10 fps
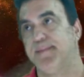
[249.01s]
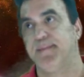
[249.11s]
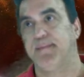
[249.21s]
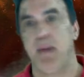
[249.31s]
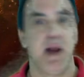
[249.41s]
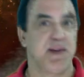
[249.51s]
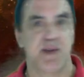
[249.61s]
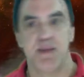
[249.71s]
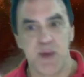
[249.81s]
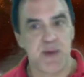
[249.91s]

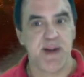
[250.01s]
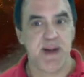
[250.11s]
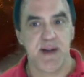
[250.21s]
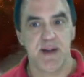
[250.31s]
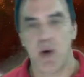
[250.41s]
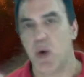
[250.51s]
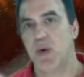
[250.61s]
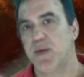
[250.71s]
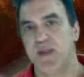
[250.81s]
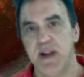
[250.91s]
monster movie,
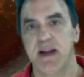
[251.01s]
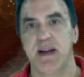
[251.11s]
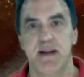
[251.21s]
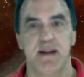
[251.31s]
horror flick,